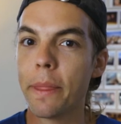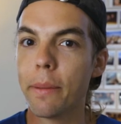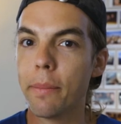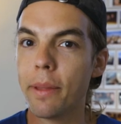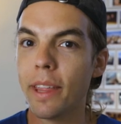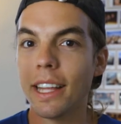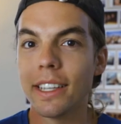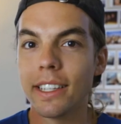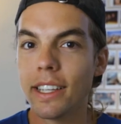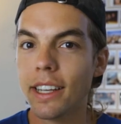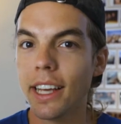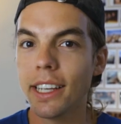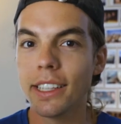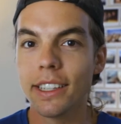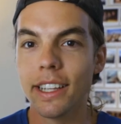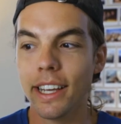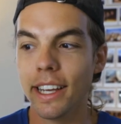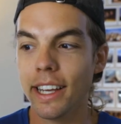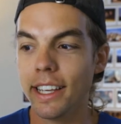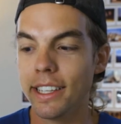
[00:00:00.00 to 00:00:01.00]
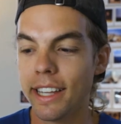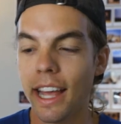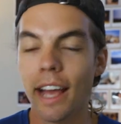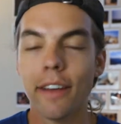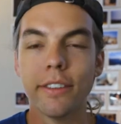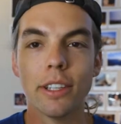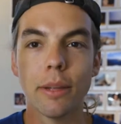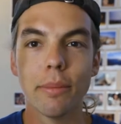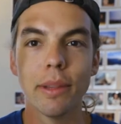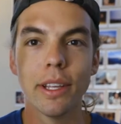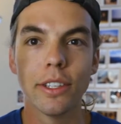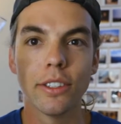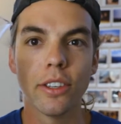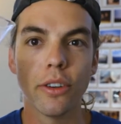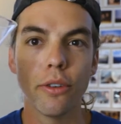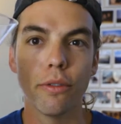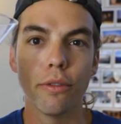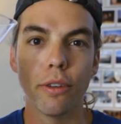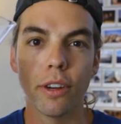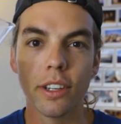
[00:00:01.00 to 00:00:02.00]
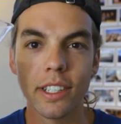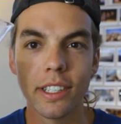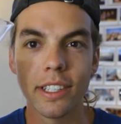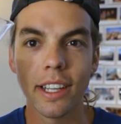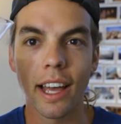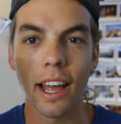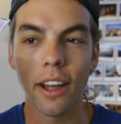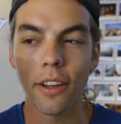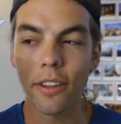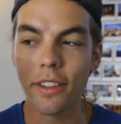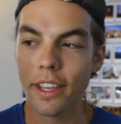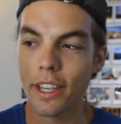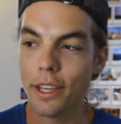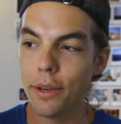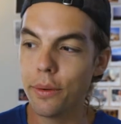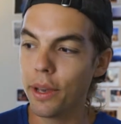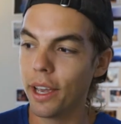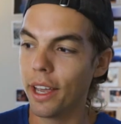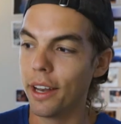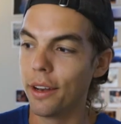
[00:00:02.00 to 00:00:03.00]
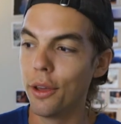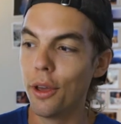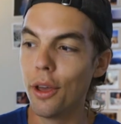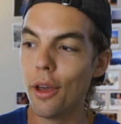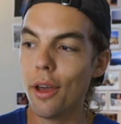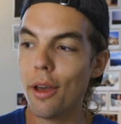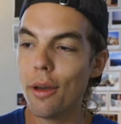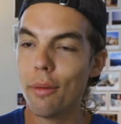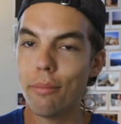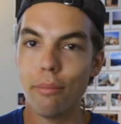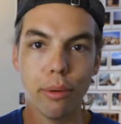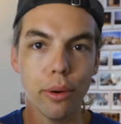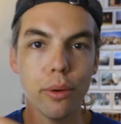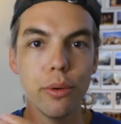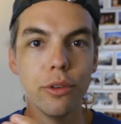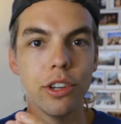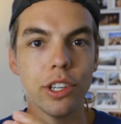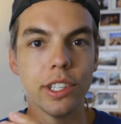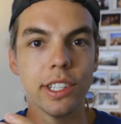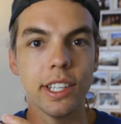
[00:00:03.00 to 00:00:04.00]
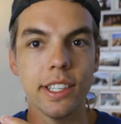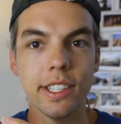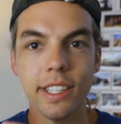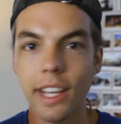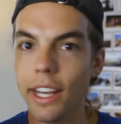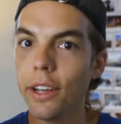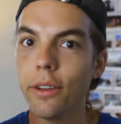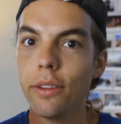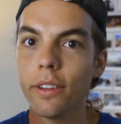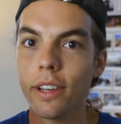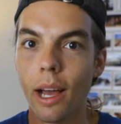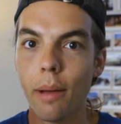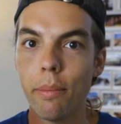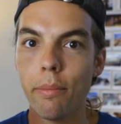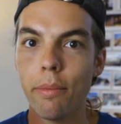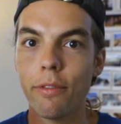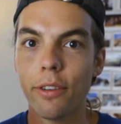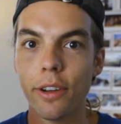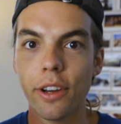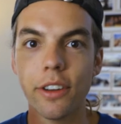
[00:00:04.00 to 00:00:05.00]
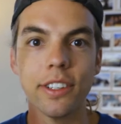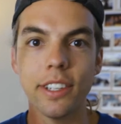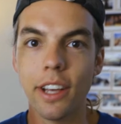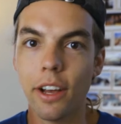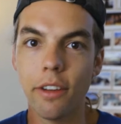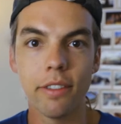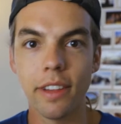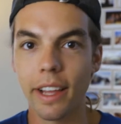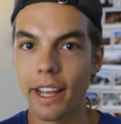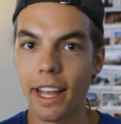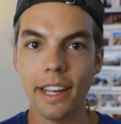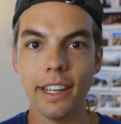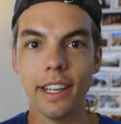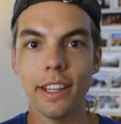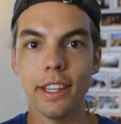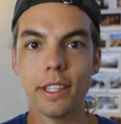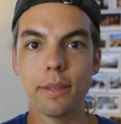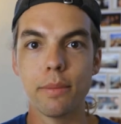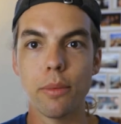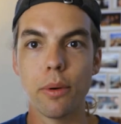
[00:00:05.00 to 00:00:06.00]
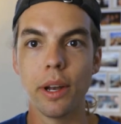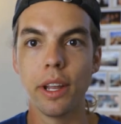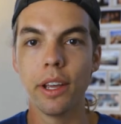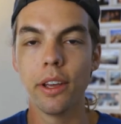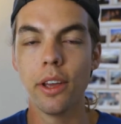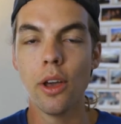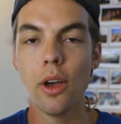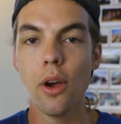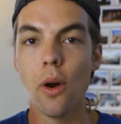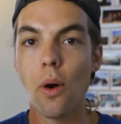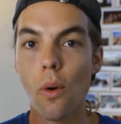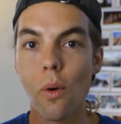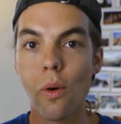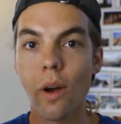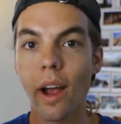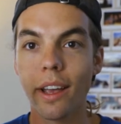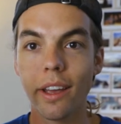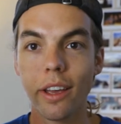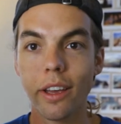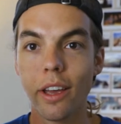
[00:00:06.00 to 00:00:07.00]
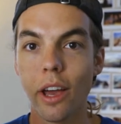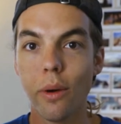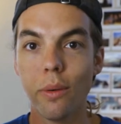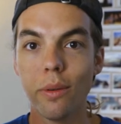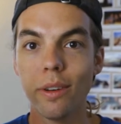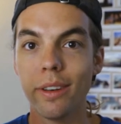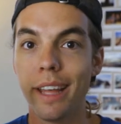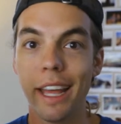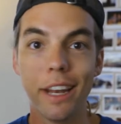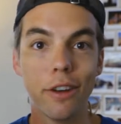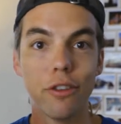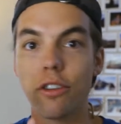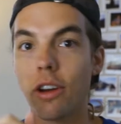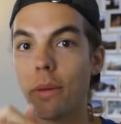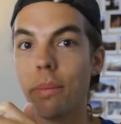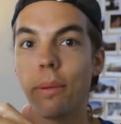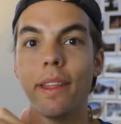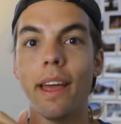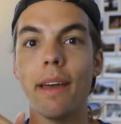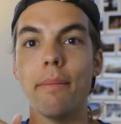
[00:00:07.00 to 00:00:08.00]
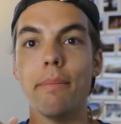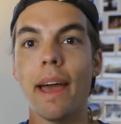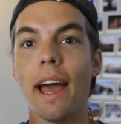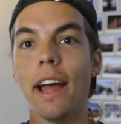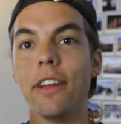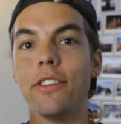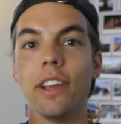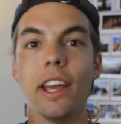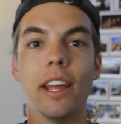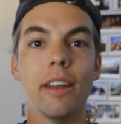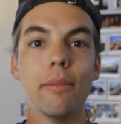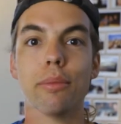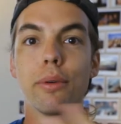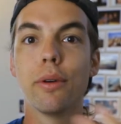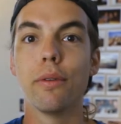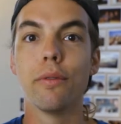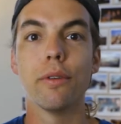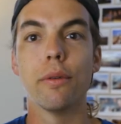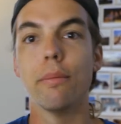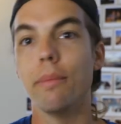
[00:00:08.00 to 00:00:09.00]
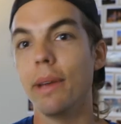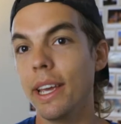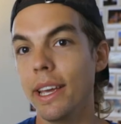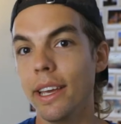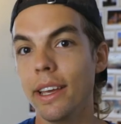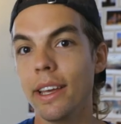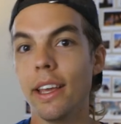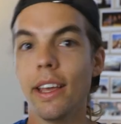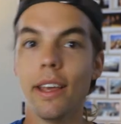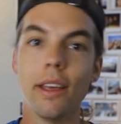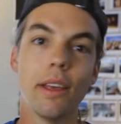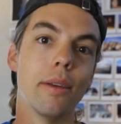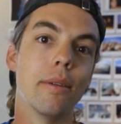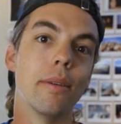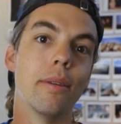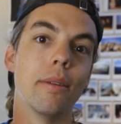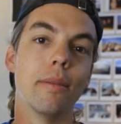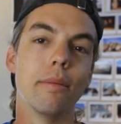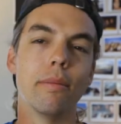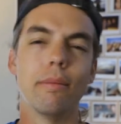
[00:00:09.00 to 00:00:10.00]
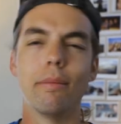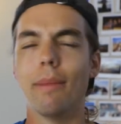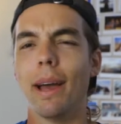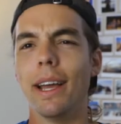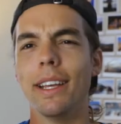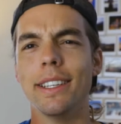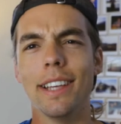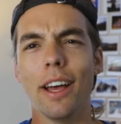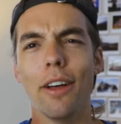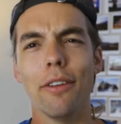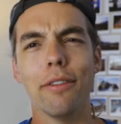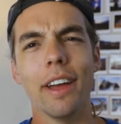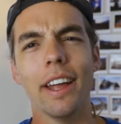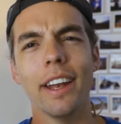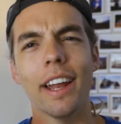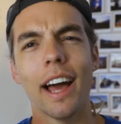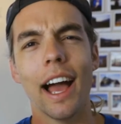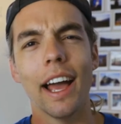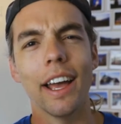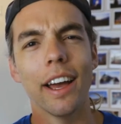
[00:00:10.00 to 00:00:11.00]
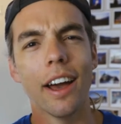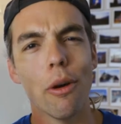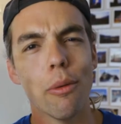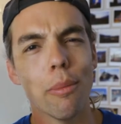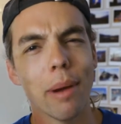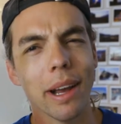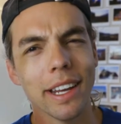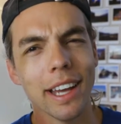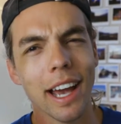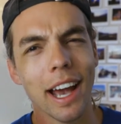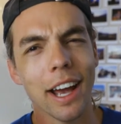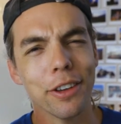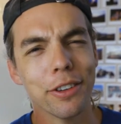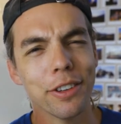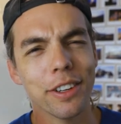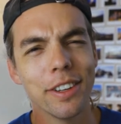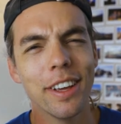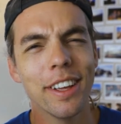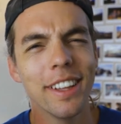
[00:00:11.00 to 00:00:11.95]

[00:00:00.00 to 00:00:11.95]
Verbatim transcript: but that's the nice thing, is to have something so versatile that you can brew just a single cup for yourself like I did this morning, or I could go and triple that batch and brew for me, myself, and I. Oh my gosh.